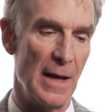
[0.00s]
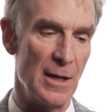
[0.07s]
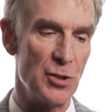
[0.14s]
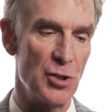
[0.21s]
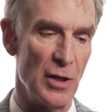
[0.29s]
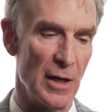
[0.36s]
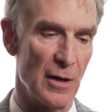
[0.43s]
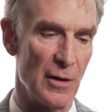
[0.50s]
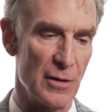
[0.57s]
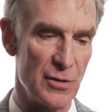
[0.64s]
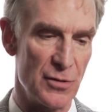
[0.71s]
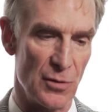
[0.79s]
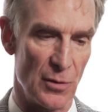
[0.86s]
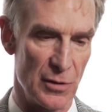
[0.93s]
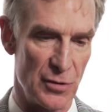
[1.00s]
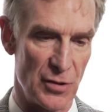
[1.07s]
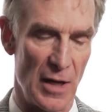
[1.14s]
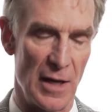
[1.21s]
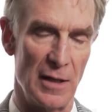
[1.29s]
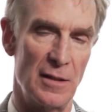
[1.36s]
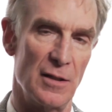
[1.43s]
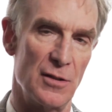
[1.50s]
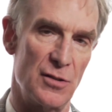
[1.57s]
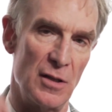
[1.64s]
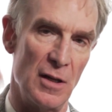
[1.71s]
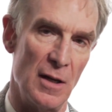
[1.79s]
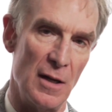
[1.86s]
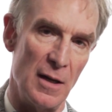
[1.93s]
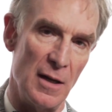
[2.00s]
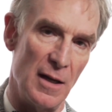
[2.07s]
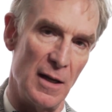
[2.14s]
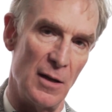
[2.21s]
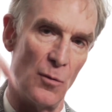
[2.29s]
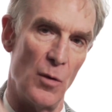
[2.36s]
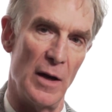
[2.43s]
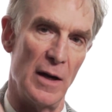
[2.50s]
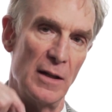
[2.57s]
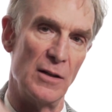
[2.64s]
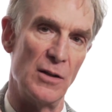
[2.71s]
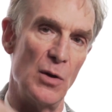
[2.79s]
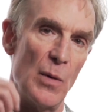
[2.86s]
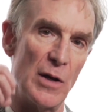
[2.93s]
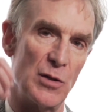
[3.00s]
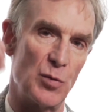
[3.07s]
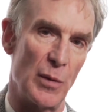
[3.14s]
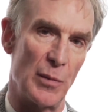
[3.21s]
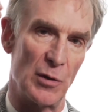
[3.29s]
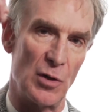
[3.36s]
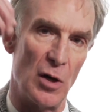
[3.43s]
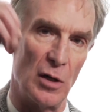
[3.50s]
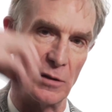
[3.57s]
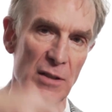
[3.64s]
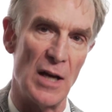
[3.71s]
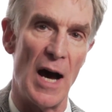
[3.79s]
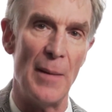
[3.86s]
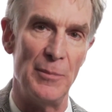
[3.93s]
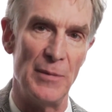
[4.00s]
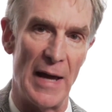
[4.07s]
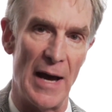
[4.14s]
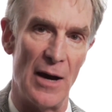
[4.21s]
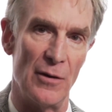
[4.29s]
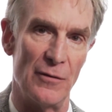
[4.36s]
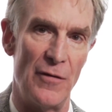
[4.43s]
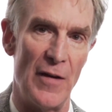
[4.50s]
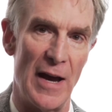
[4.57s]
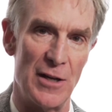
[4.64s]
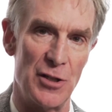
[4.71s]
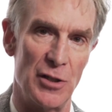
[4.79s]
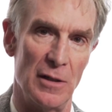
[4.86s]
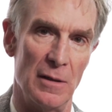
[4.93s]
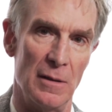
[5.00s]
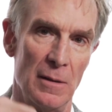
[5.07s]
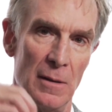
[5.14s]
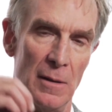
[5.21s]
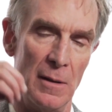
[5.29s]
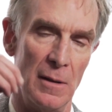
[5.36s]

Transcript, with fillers: engineers or scientists in what in the US we would call top down fashion.